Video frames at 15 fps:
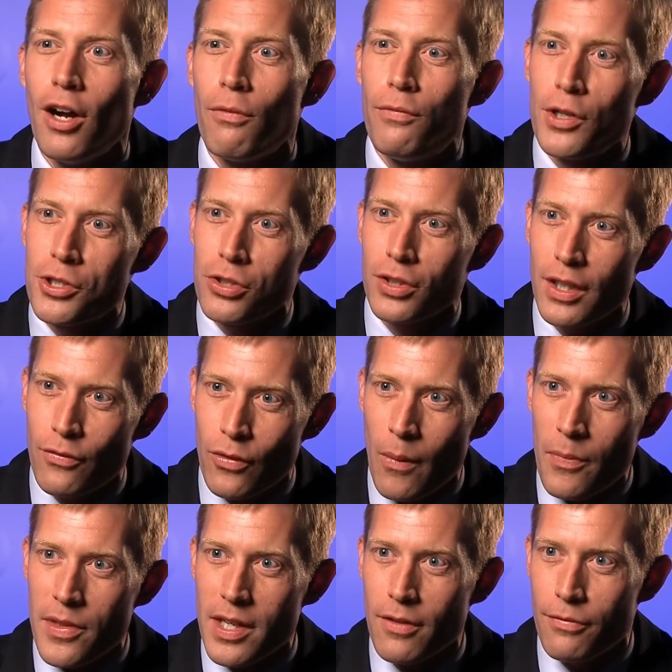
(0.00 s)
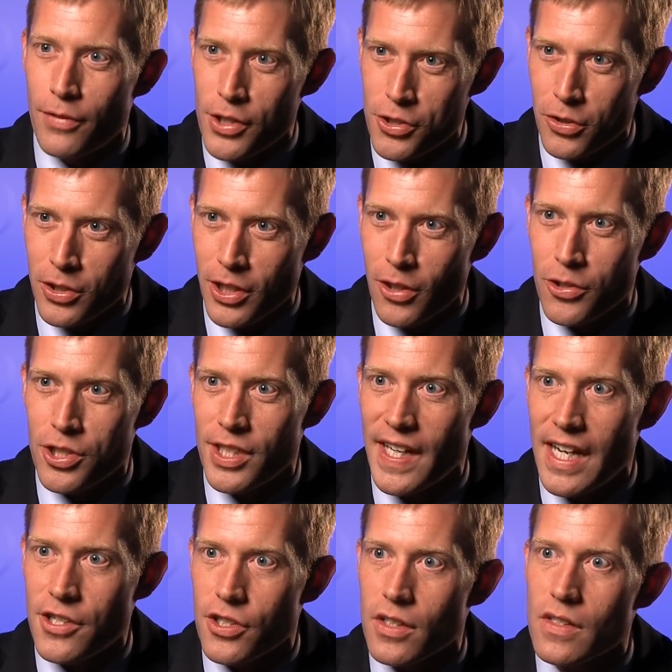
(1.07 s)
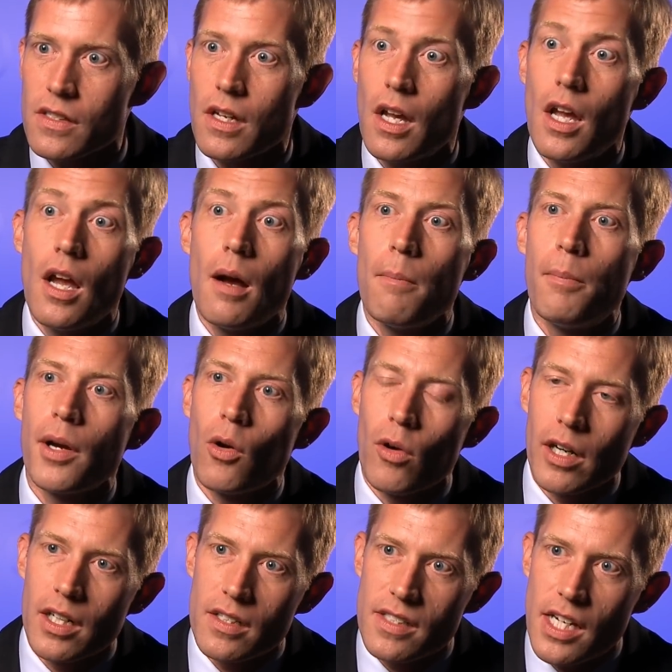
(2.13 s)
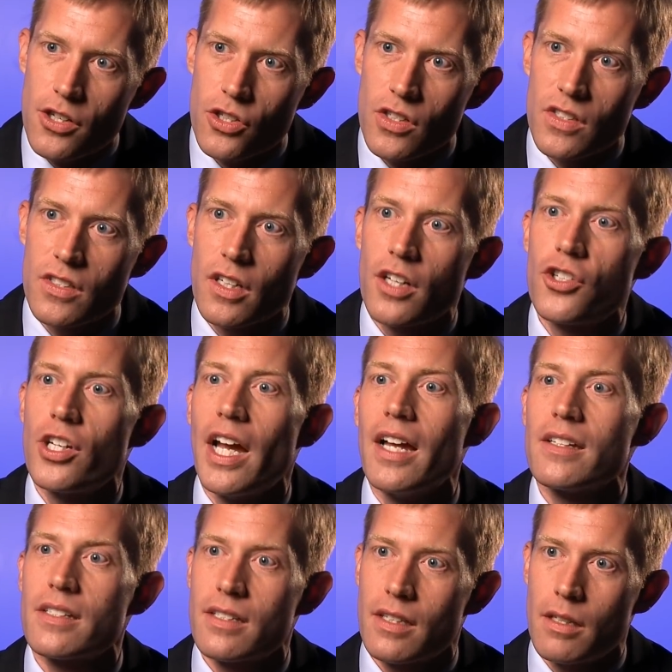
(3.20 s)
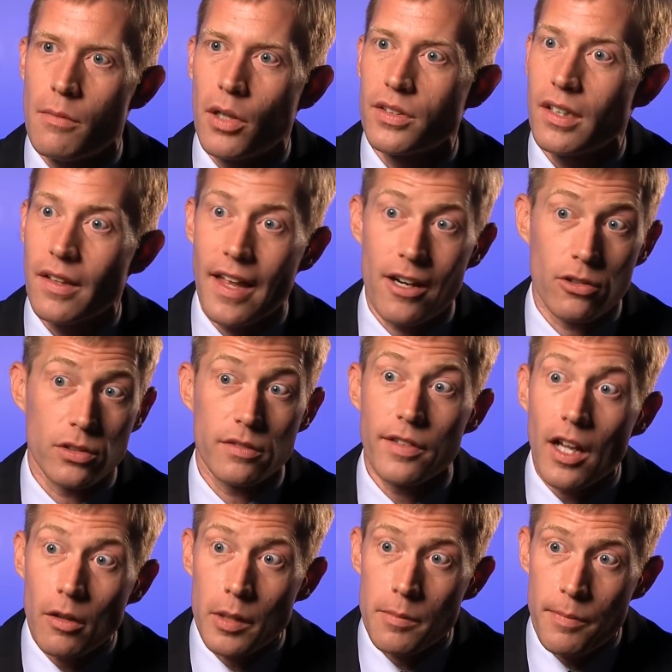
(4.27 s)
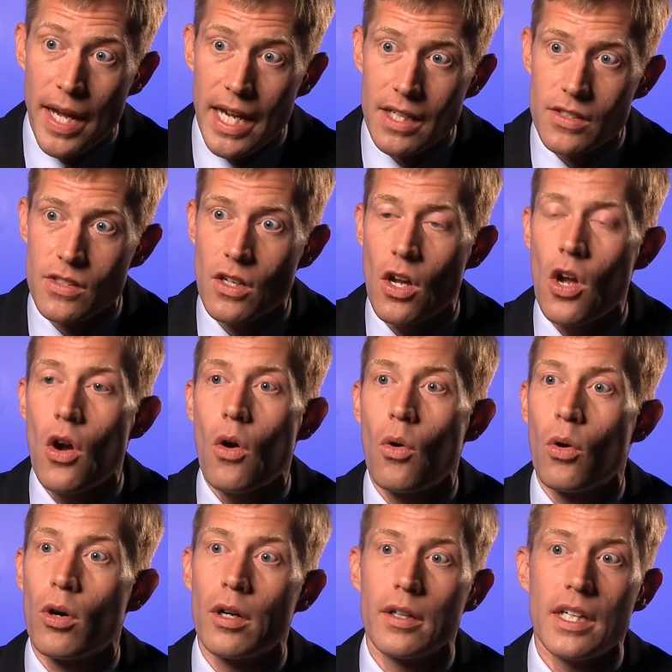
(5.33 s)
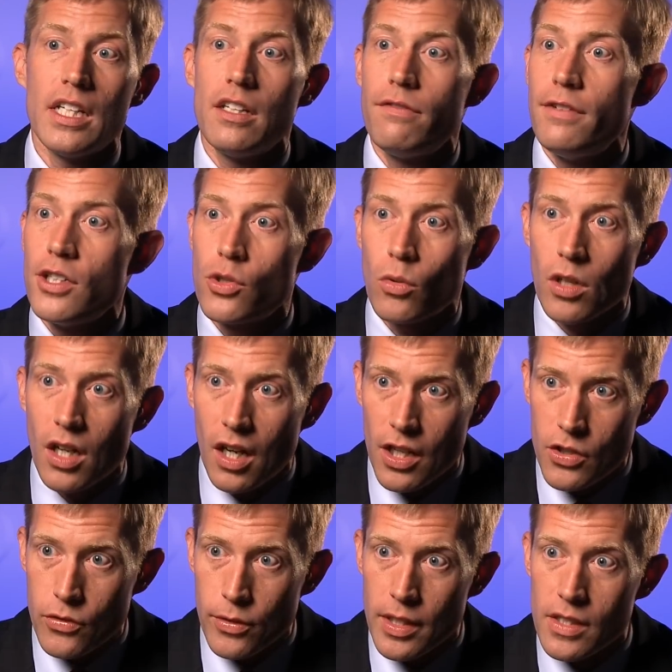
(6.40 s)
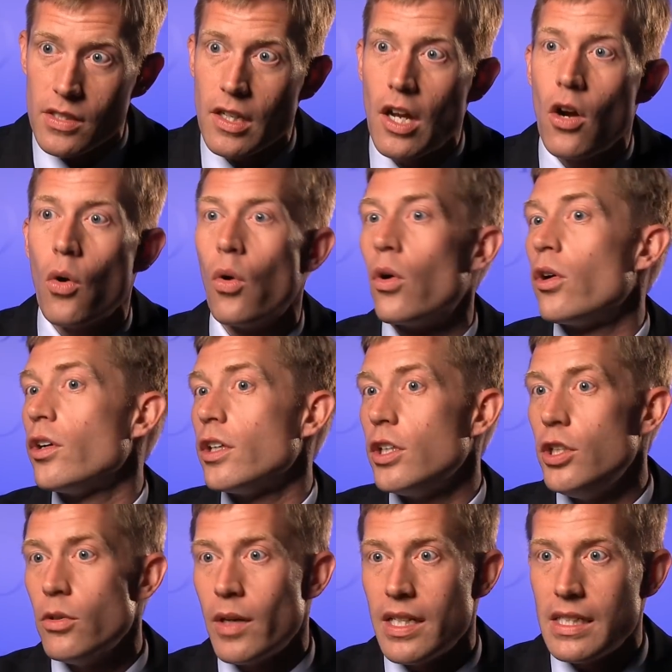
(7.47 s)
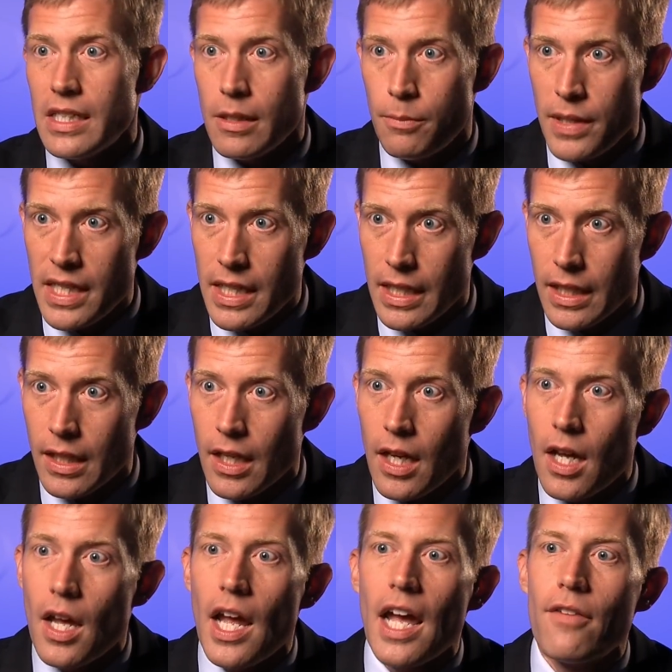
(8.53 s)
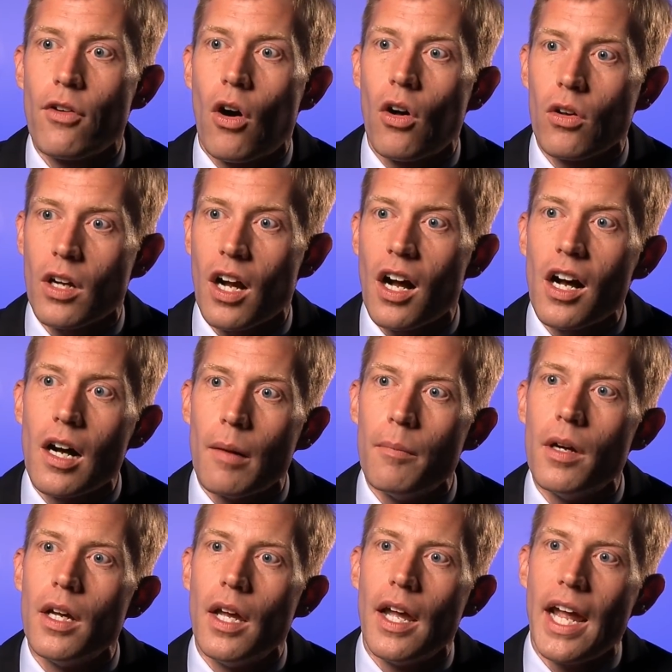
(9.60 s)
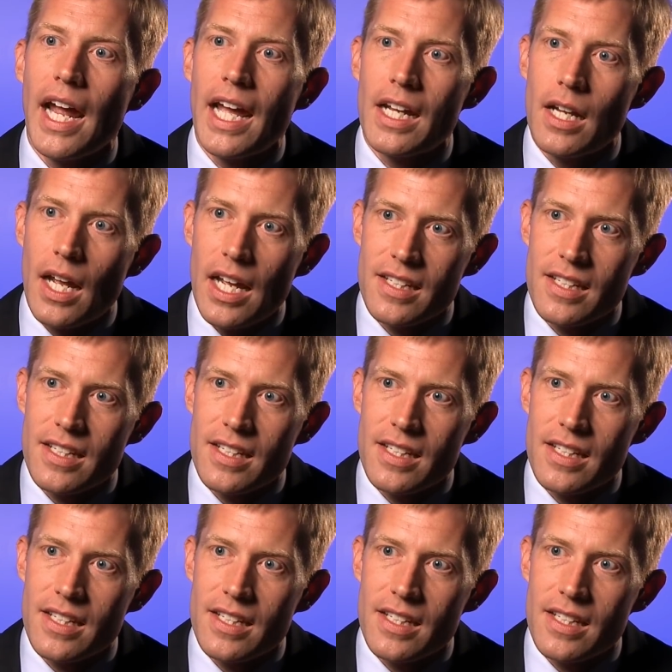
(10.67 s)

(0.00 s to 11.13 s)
officially from the official negotiations, but organizations such as the multilateral development banks or individual countries or UNDP have all come and